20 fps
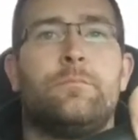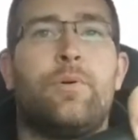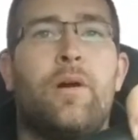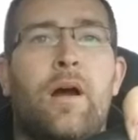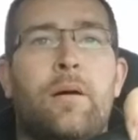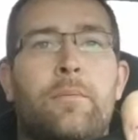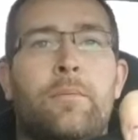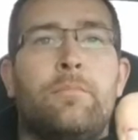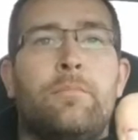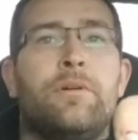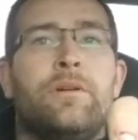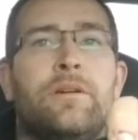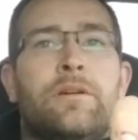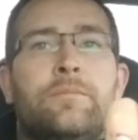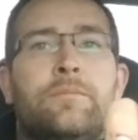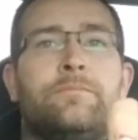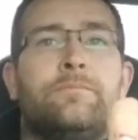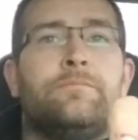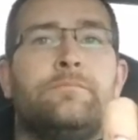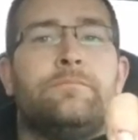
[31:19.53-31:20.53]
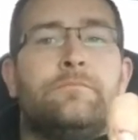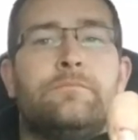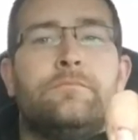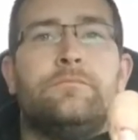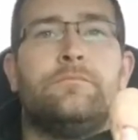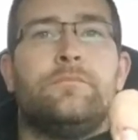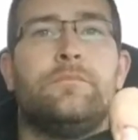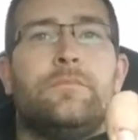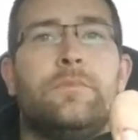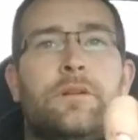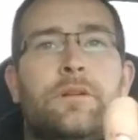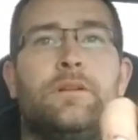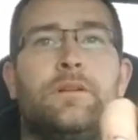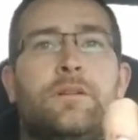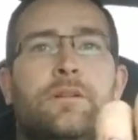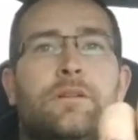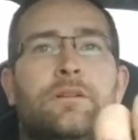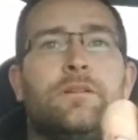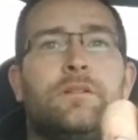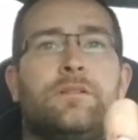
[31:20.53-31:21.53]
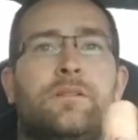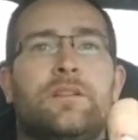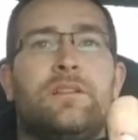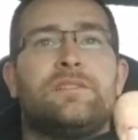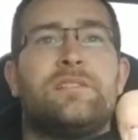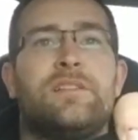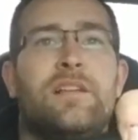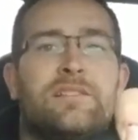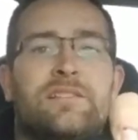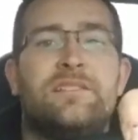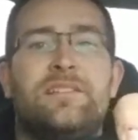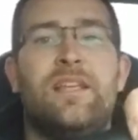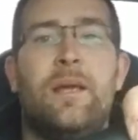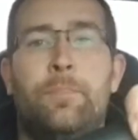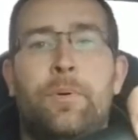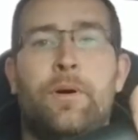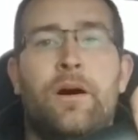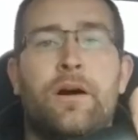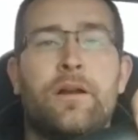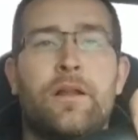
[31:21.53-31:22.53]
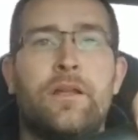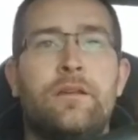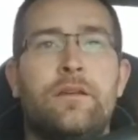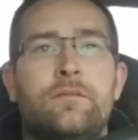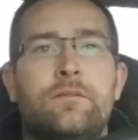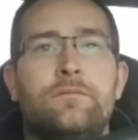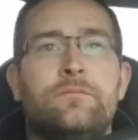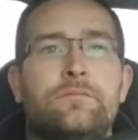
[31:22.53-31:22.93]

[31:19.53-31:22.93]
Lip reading: Probably. Unless I step on it.